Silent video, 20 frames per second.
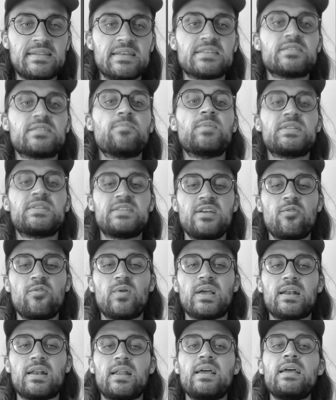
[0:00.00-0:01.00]
this
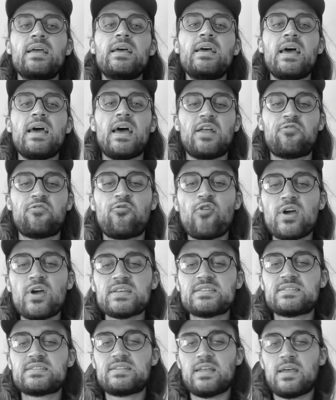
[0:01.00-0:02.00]
material. At
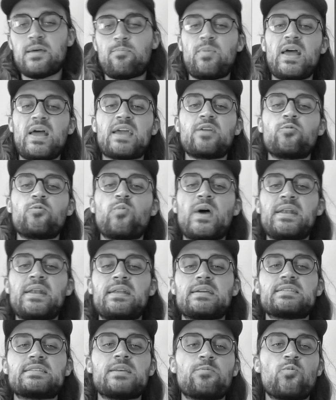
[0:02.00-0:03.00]
first, the black and white
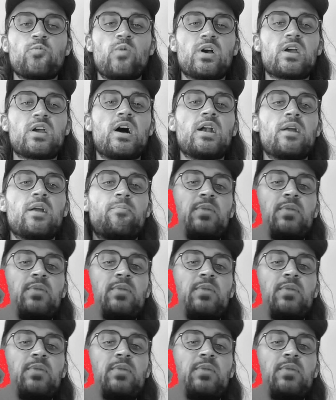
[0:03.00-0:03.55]
except one color